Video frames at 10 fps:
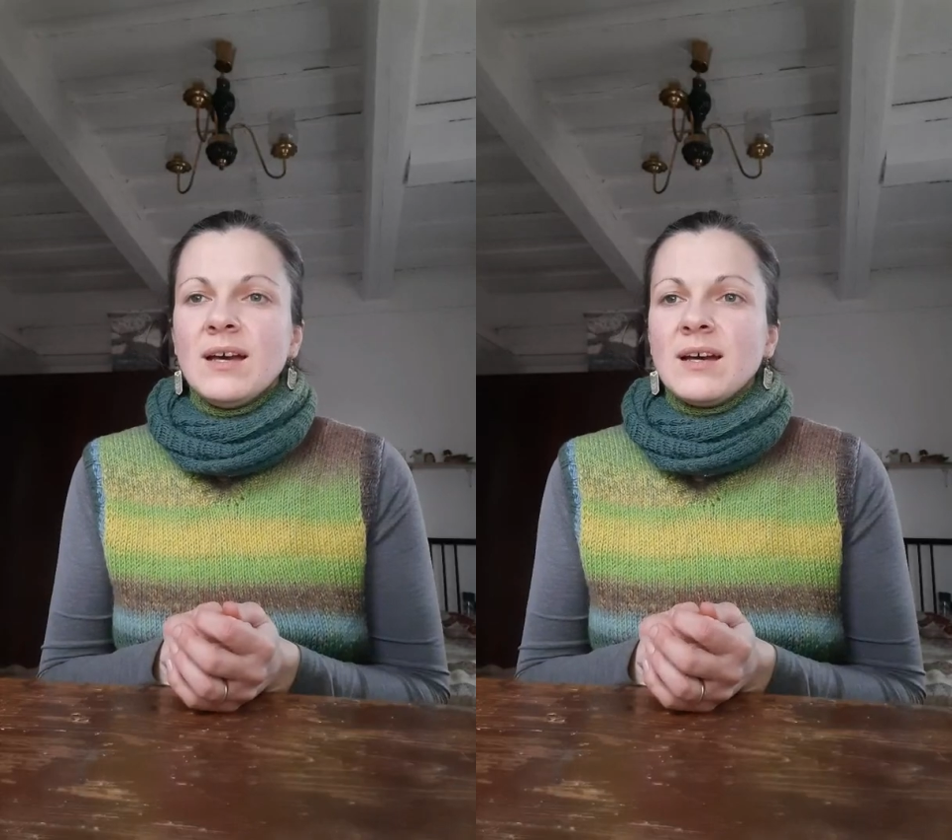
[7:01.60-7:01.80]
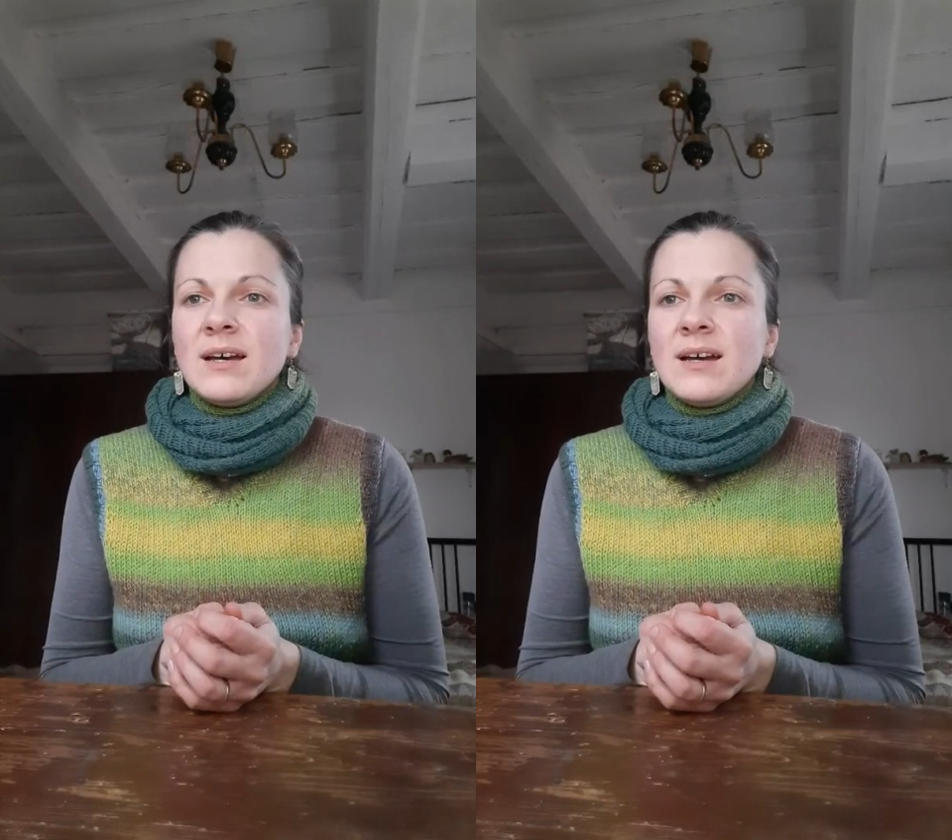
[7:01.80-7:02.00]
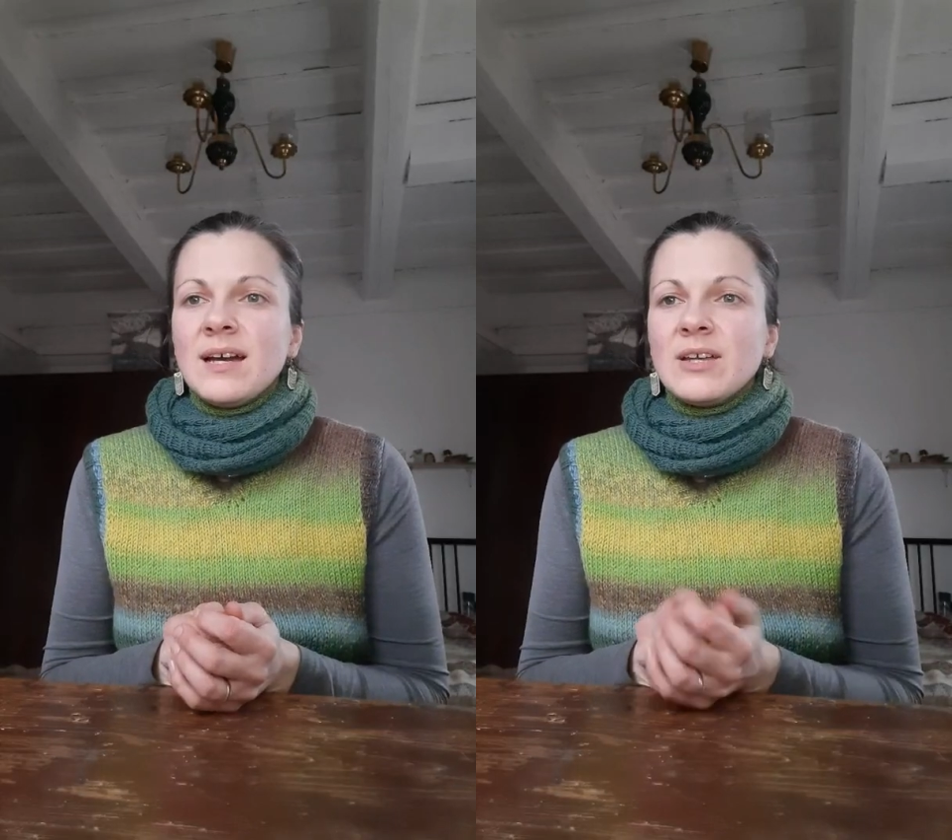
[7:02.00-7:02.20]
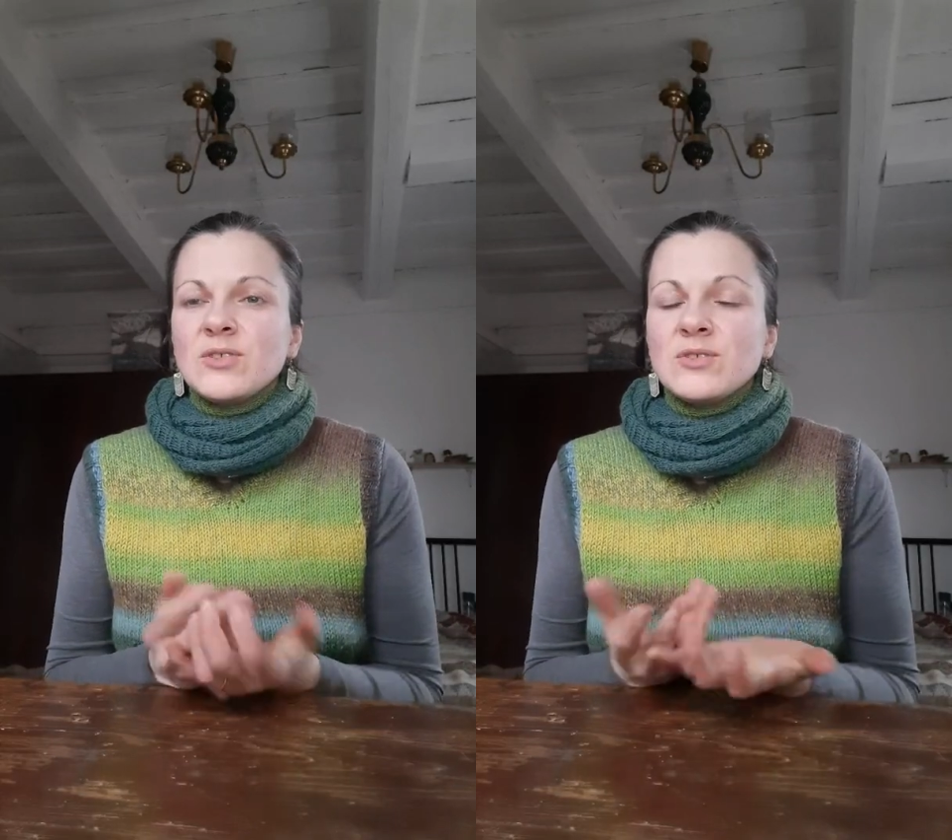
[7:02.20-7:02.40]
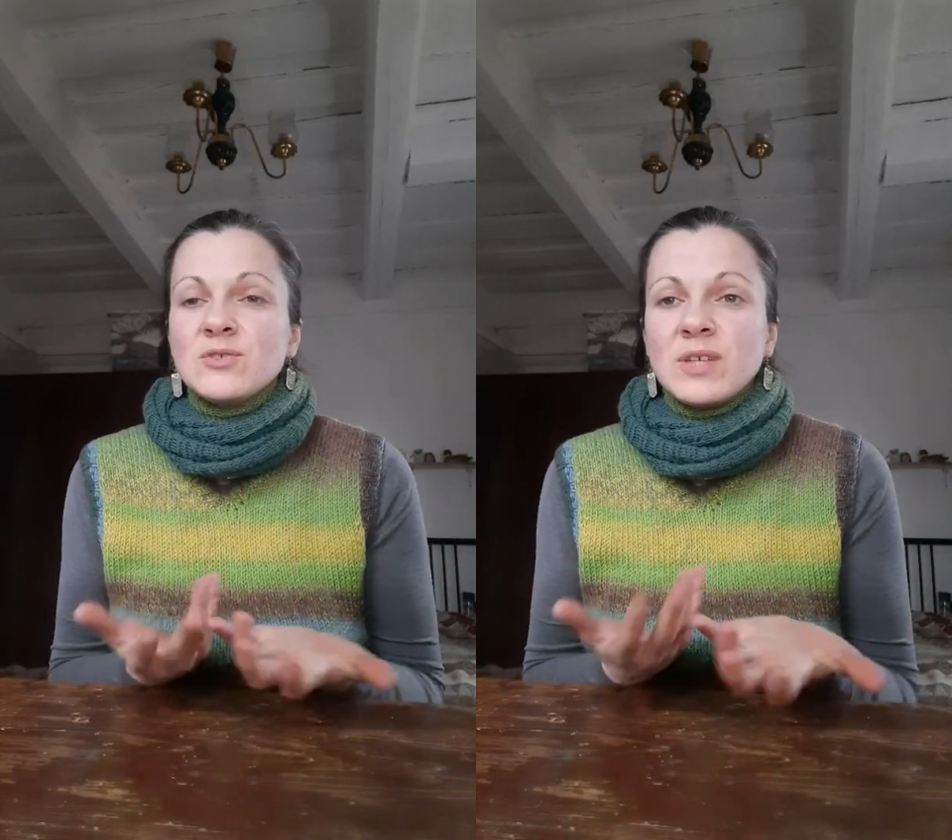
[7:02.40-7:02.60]

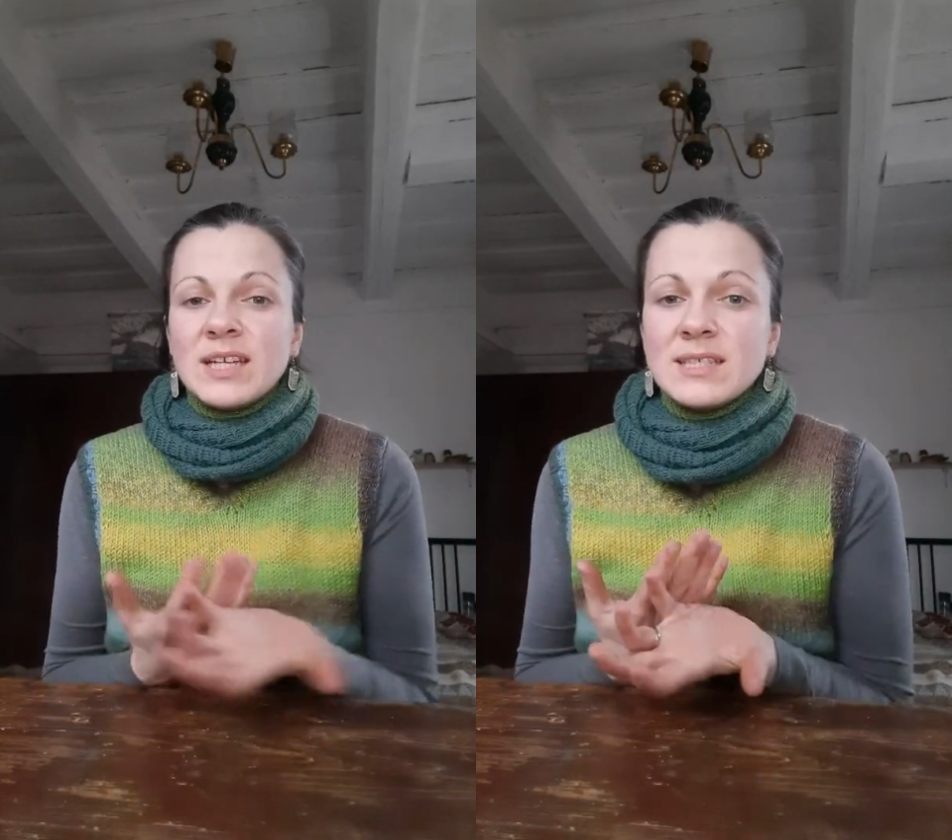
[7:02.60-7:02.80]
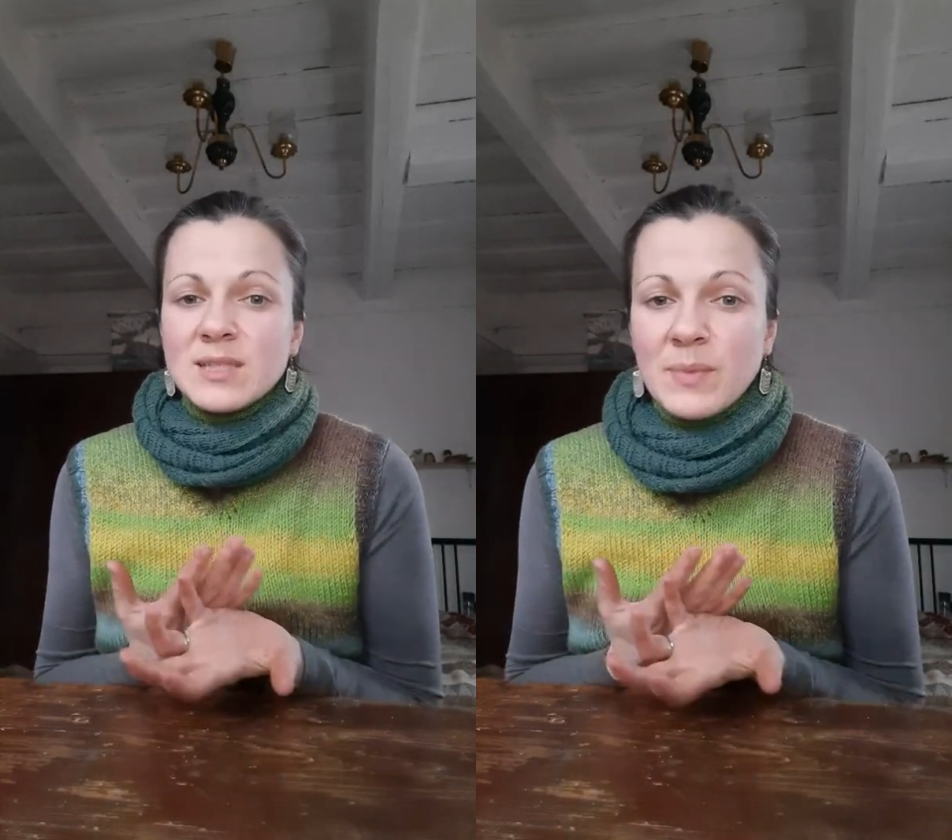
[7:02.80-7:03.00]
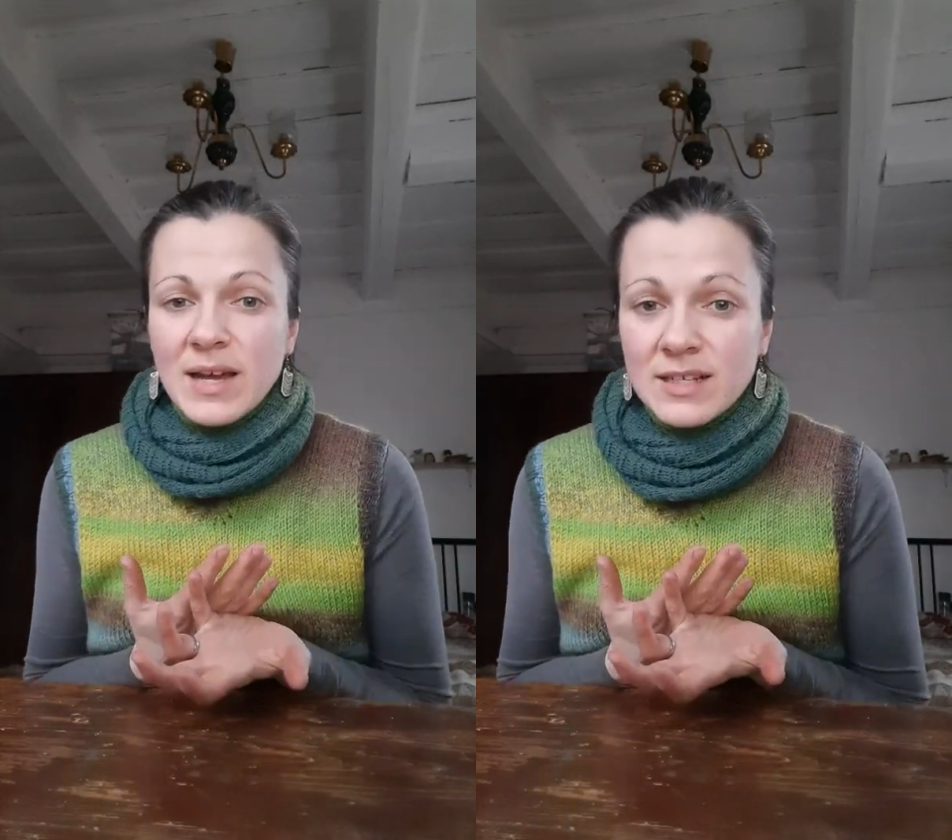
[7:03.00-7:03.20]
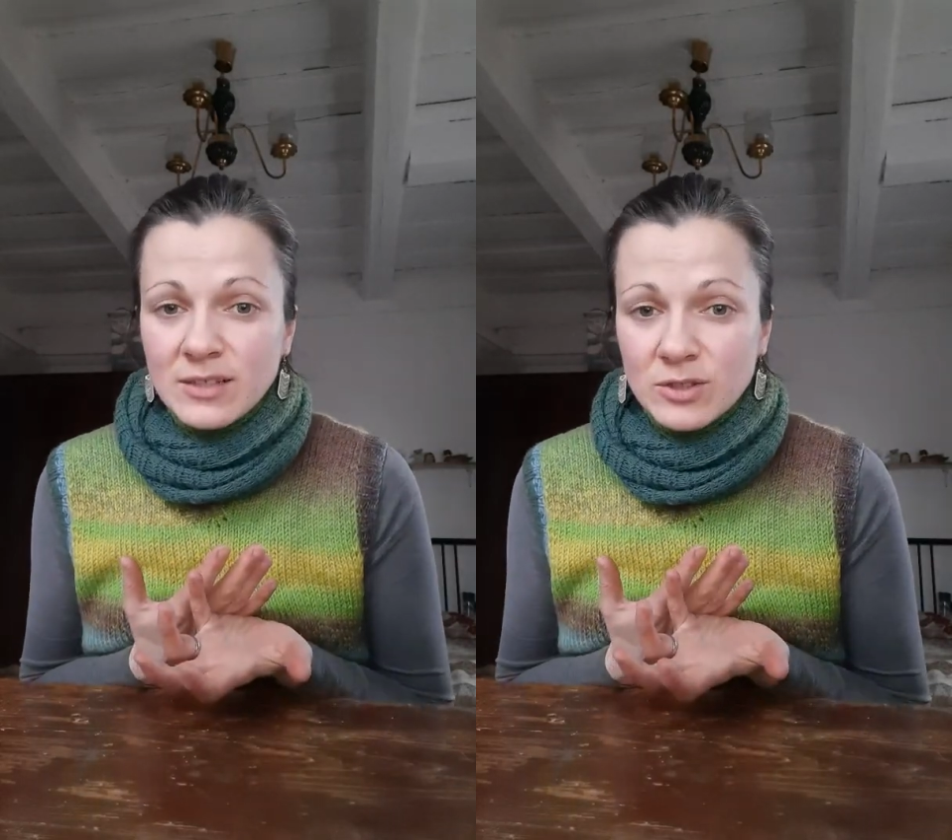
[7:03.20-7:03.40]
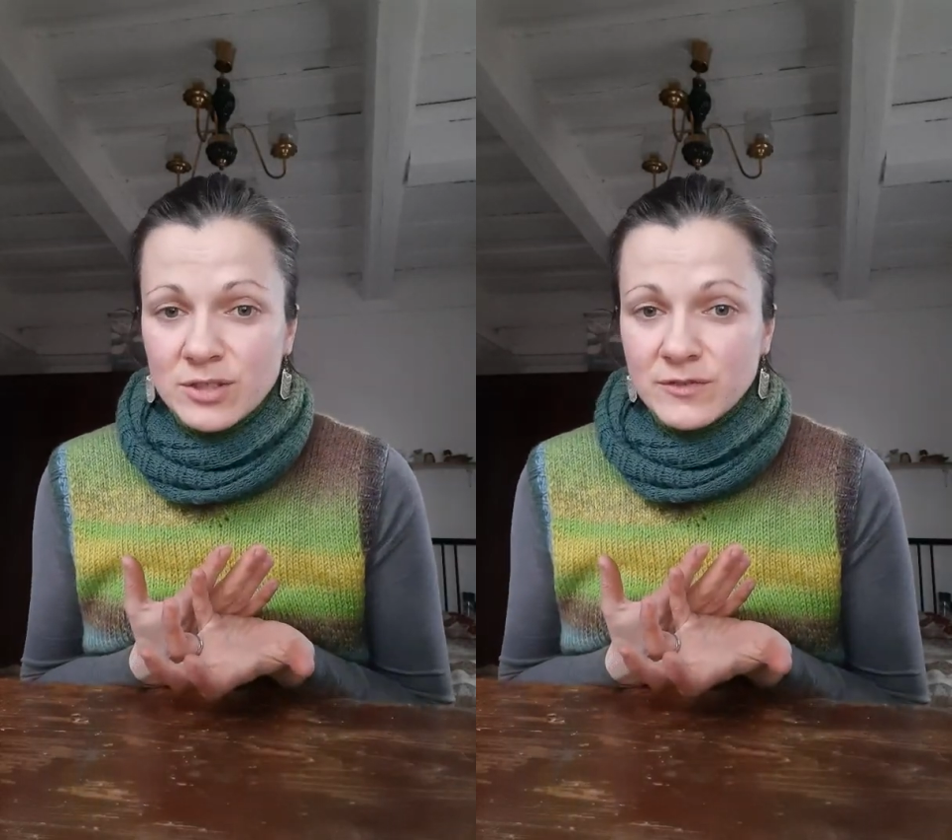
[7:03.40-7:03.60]
I do get inspired
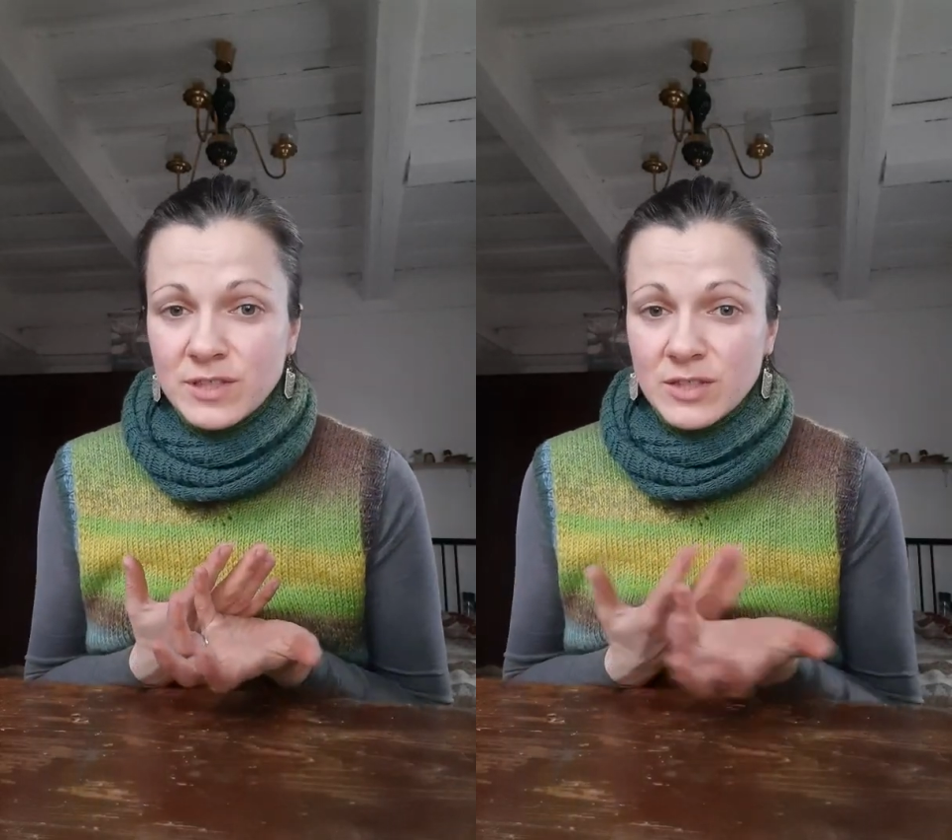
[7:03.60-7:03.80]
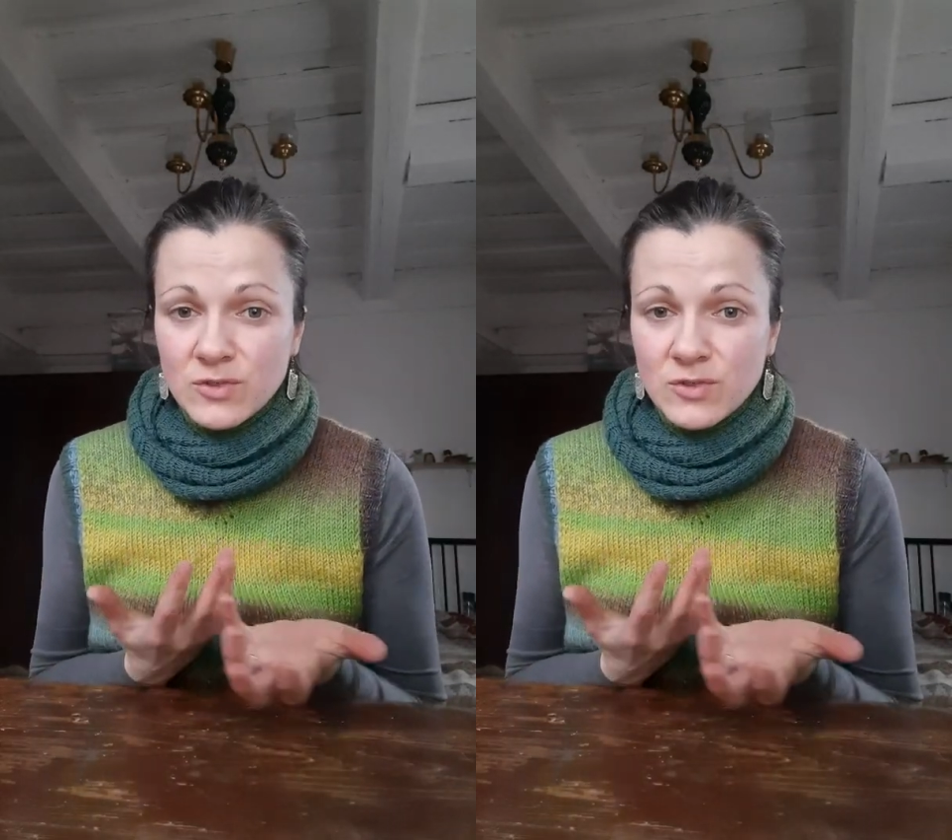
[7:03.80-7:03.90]
a lot of